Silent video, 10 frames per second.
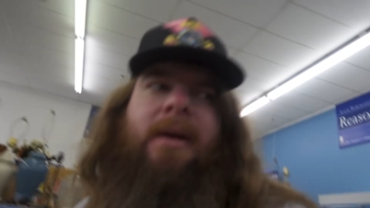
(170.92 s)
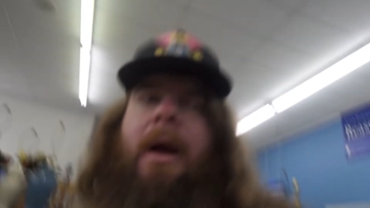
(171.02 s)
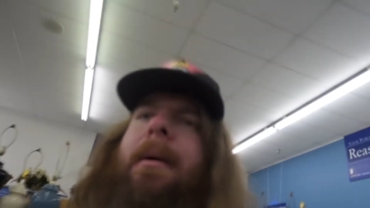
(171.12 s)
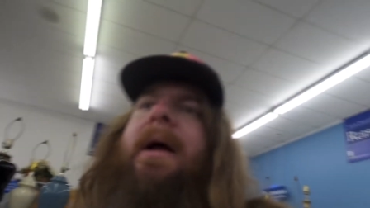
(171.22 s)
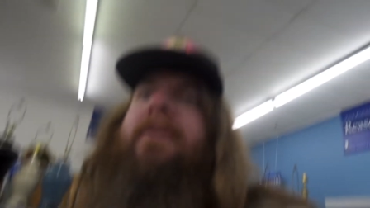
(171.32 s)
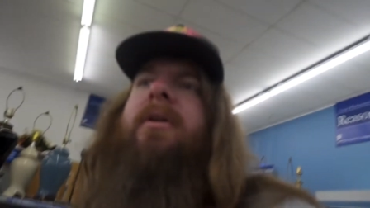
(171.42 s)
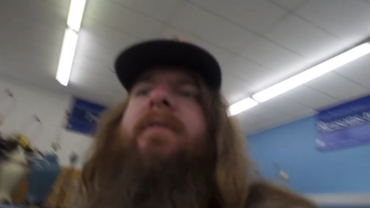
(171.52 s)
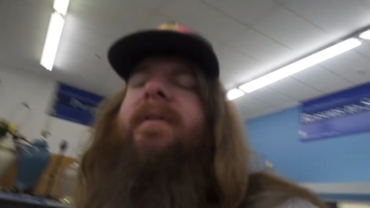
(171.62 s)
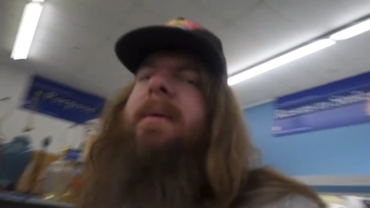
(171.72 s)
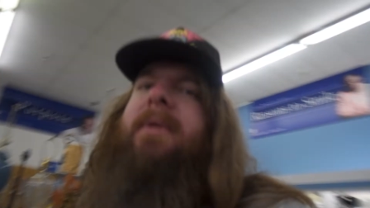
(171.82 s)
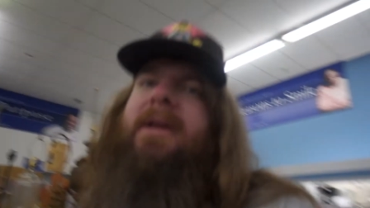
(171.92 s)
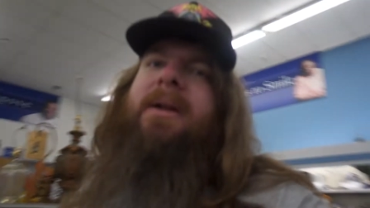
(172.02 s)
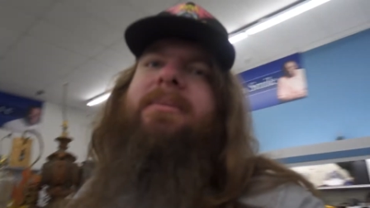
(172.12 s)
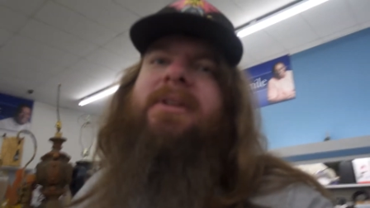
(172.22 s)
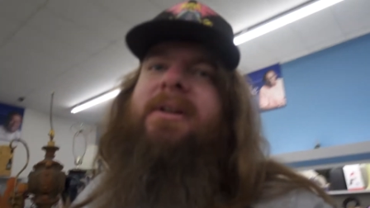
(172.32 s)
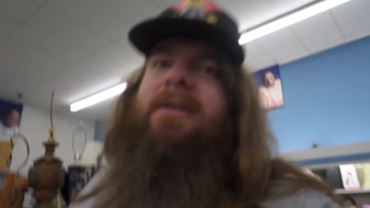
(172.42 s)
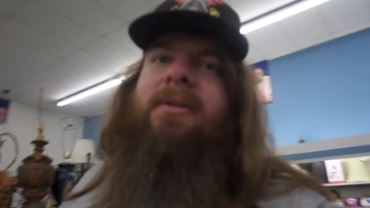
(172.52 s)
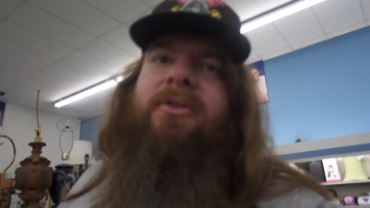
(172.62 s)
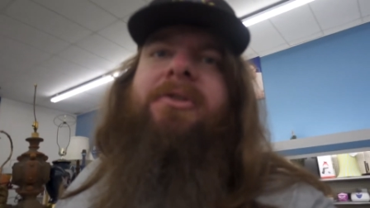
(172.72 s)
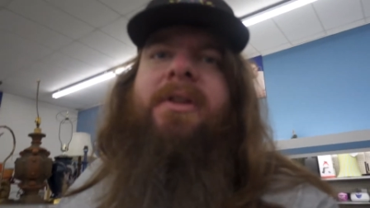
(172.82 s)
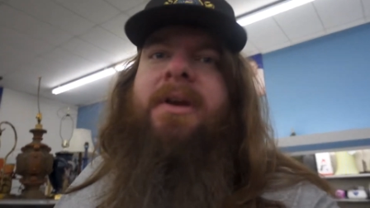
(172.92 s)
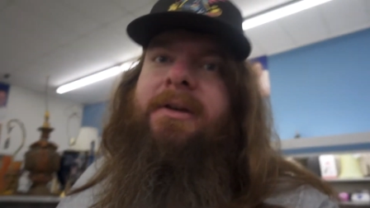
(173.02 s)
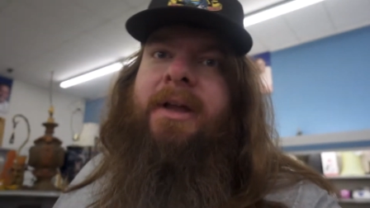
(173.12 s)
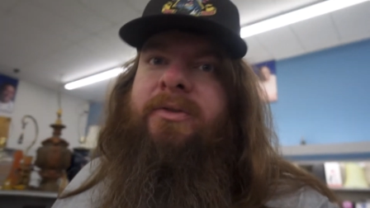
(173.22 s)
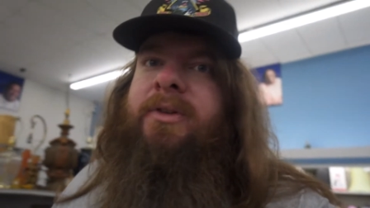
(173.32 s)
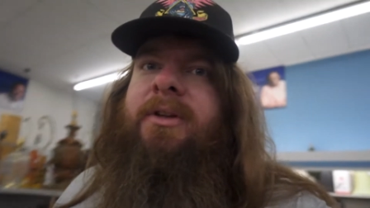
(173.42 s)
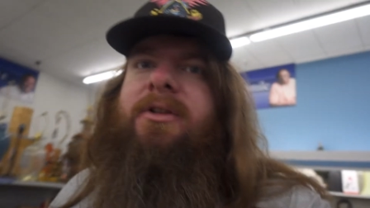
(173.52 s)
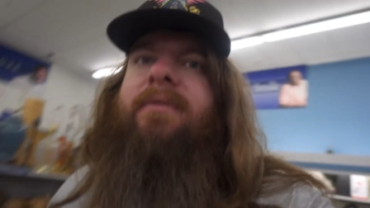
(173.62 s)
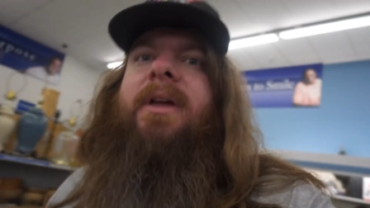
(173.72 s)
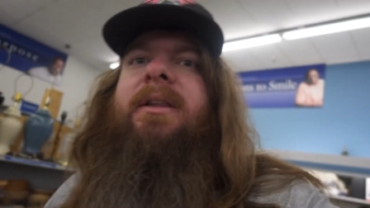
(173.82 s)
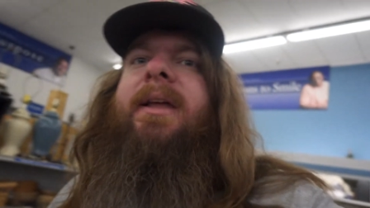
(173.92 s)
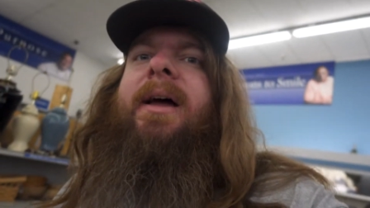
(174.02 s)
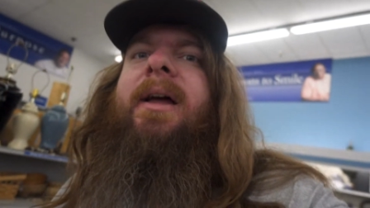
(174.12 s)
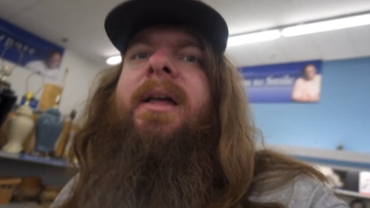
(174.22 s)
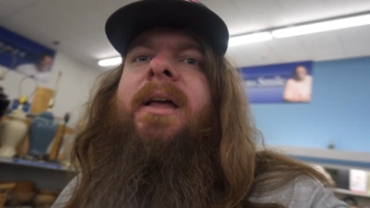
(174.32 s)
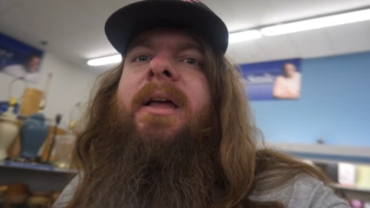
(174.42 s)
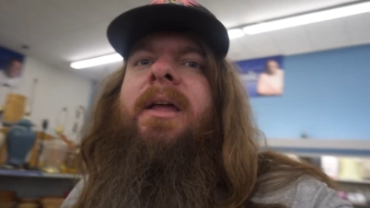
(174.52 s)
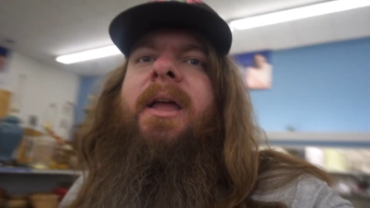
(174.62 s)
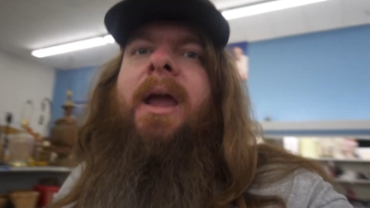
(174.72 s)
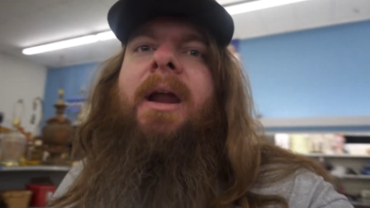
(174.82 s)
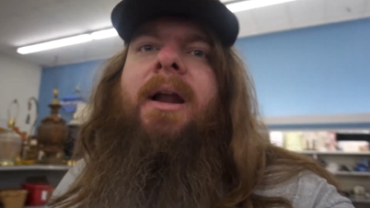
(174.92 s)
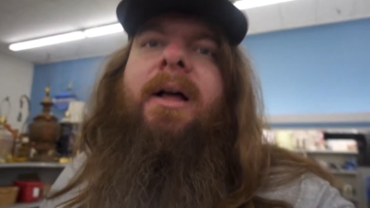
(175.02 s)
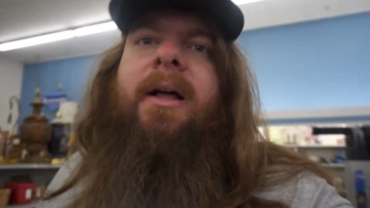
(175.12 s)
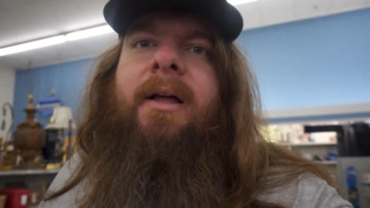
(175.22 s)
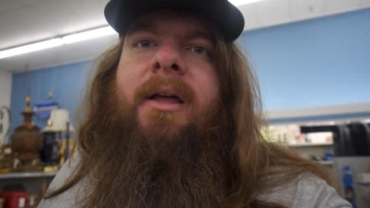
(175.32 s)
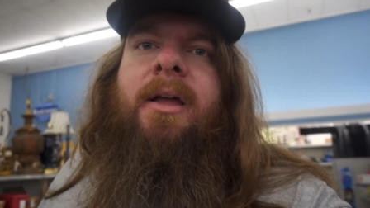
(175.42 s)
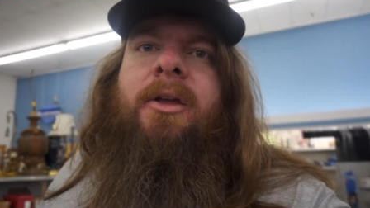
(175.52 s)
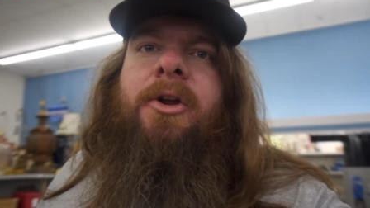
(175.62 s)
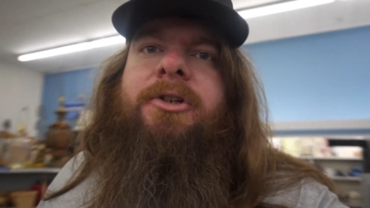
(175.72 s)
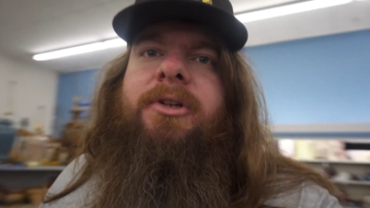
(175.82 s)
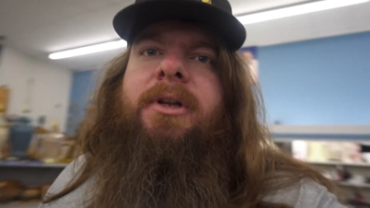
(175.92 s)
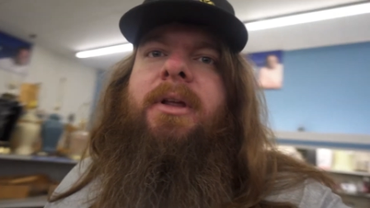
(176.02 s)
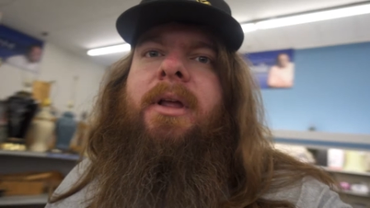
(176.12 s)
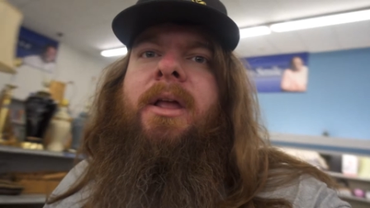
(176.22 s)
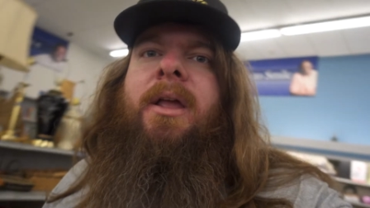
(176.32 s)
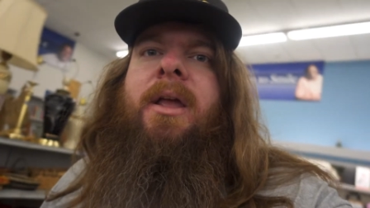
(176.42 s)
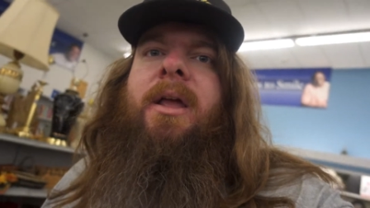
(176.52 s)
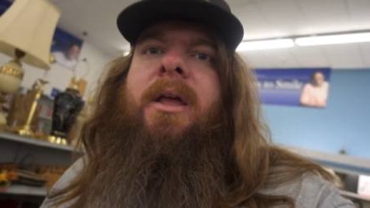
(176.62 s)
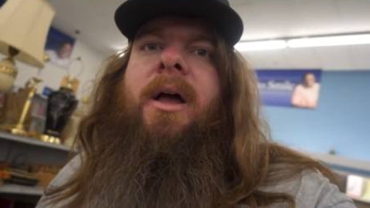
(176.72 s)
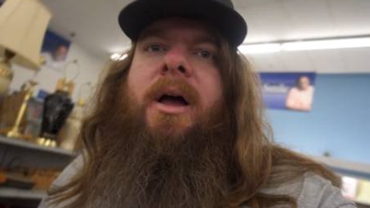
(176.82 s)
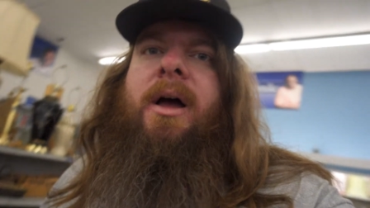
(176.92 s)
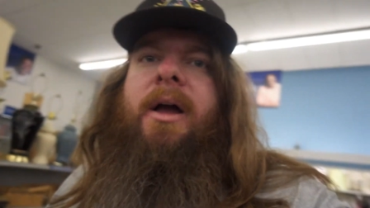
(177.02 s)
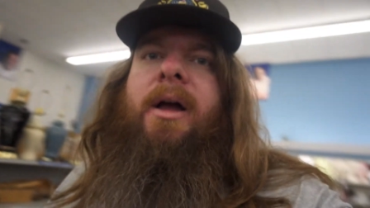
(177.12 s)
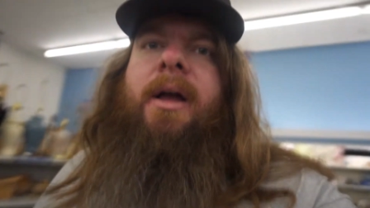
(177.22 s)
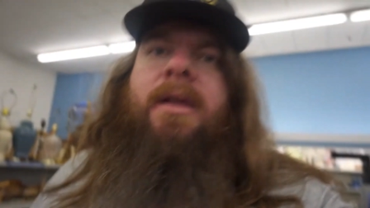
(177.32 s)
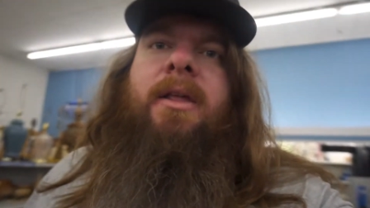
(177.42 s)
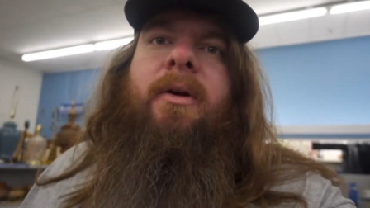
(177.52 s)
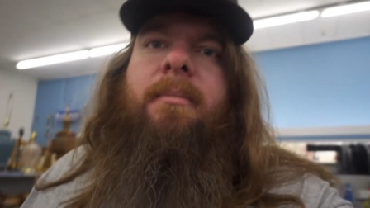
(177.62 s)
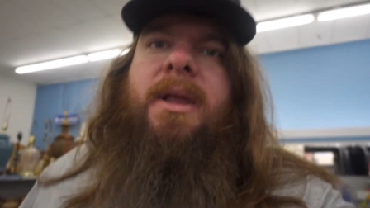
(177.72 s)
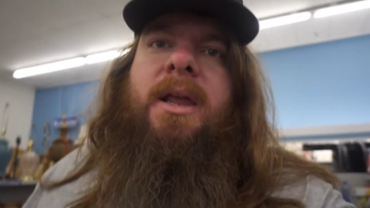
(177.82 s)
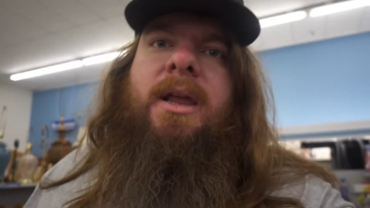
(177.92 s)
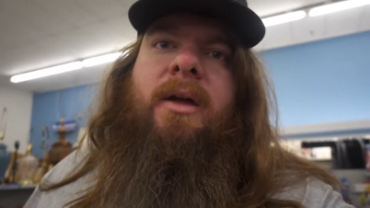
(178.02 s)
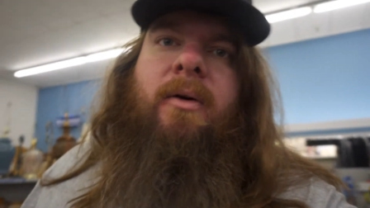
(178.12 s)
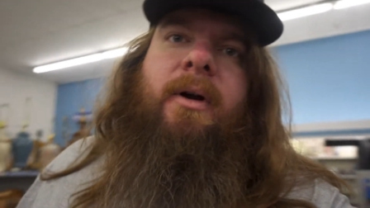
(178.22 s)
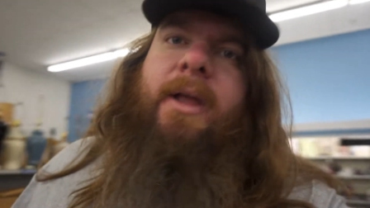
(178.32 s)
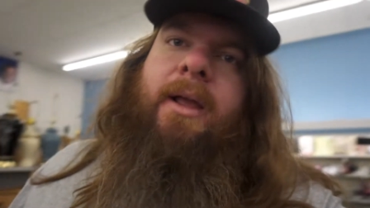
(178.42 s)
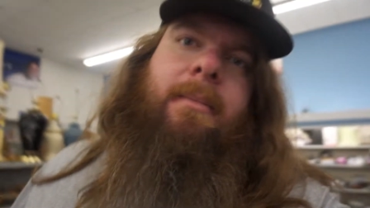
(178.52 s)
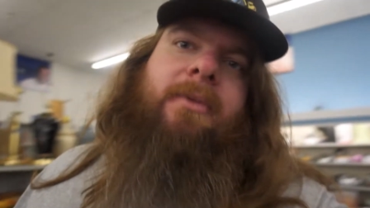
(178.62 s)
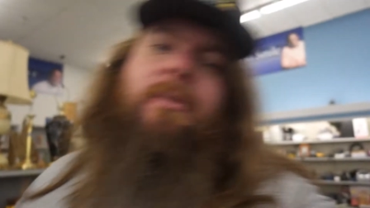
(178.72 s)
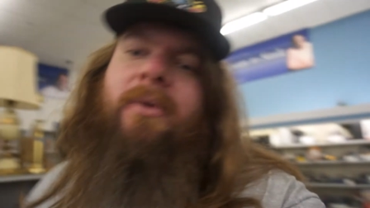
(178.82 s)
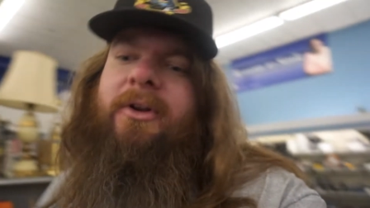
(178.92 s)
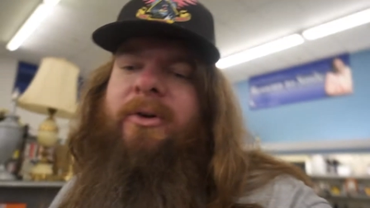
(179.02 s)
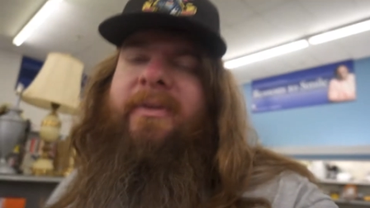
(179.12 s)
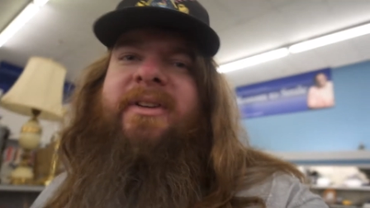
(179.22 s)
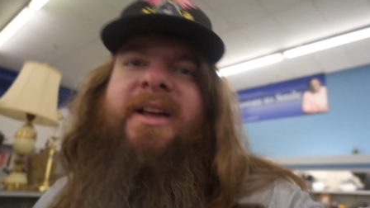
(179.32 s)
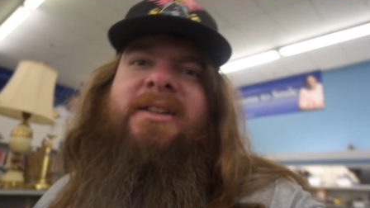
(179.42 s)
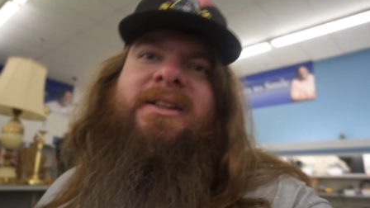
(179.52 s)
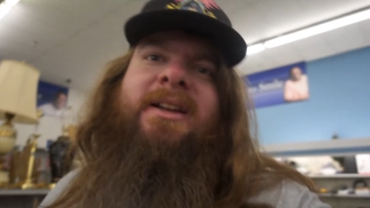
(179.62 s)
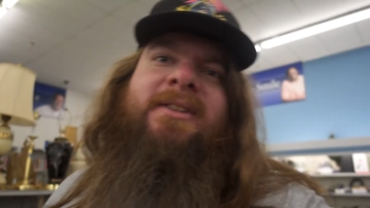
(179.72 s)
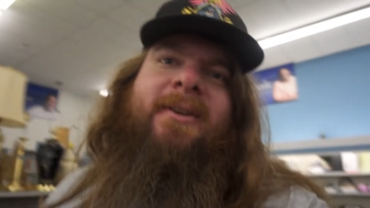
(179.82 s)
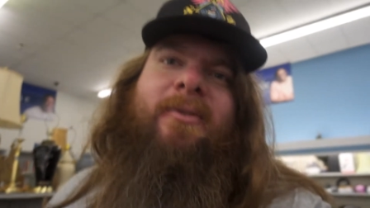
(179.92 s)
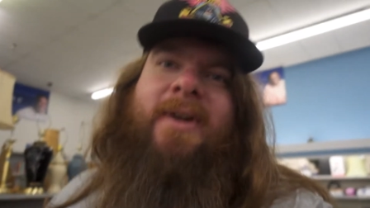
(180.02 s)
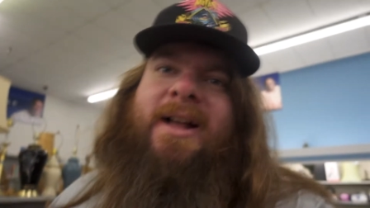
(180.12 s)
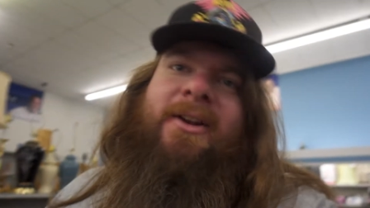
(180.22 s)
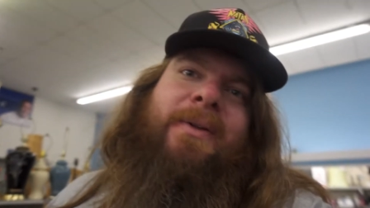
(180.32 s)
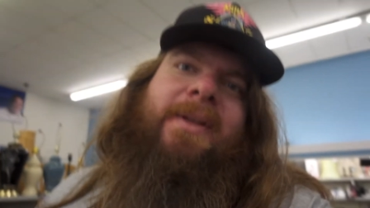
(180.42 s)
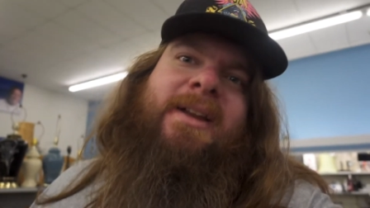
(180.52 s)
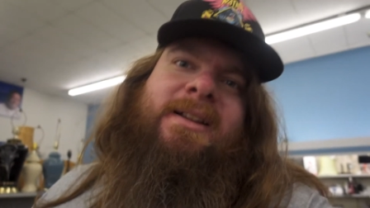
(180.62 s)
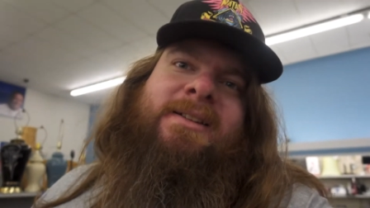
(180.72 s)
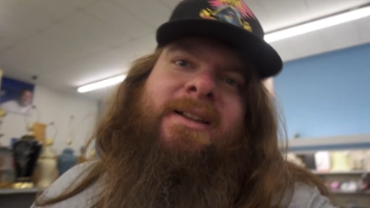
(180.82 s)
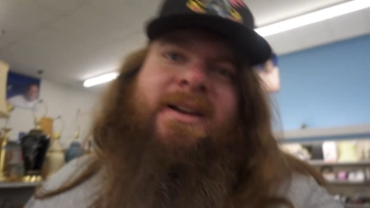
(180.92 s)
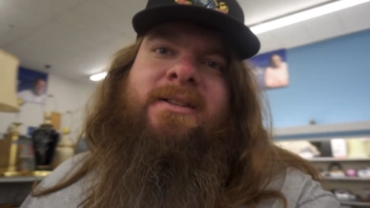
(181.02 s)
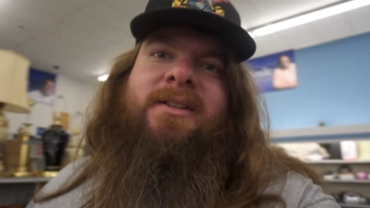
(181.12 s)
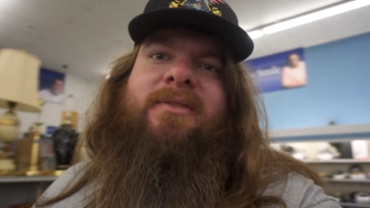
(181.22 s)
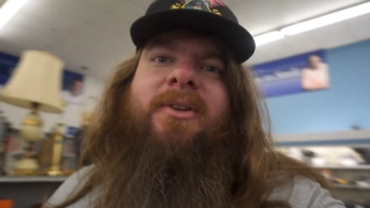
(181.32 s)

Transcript: in. I don't know for a fact we didn't get them sent in, because usually they need testing and stuff like that. And usually either me or him is the one doing the testing. So if we're not doing the testing, then the stuff